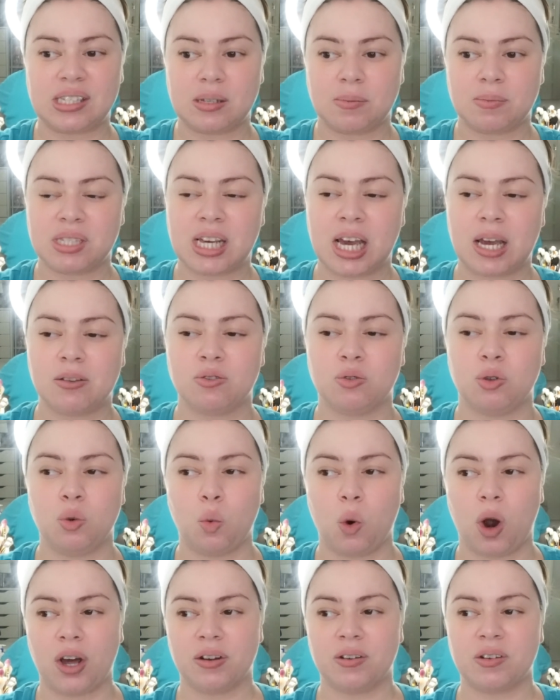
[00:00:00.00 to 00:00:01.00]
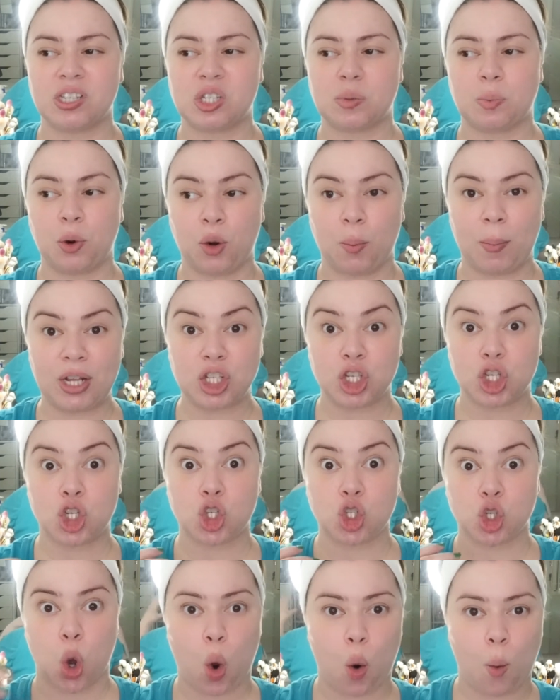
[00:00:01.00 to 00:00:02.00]
Sometimes we want to experiment
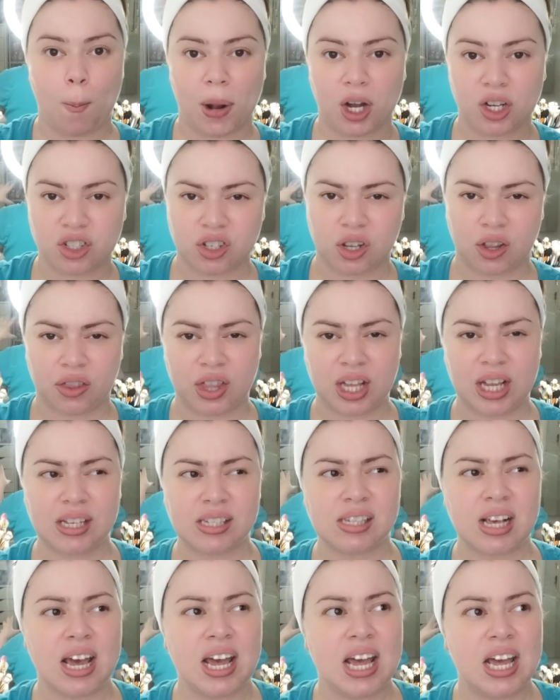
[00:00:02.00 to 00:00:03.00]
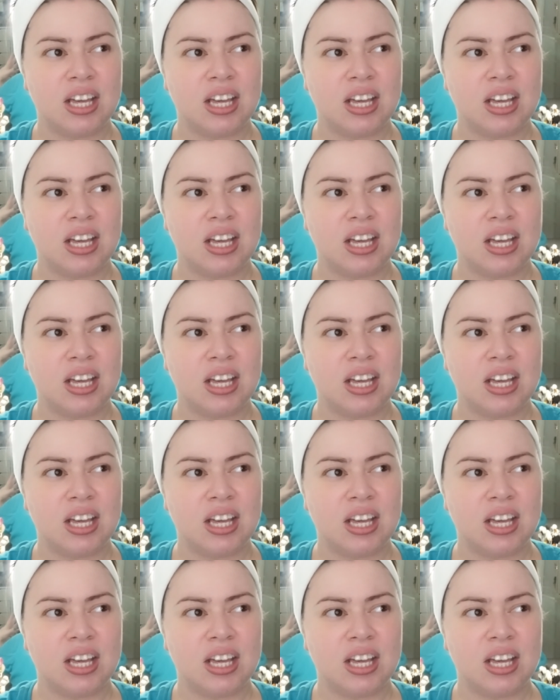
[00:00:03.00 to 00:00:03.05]
so much on things,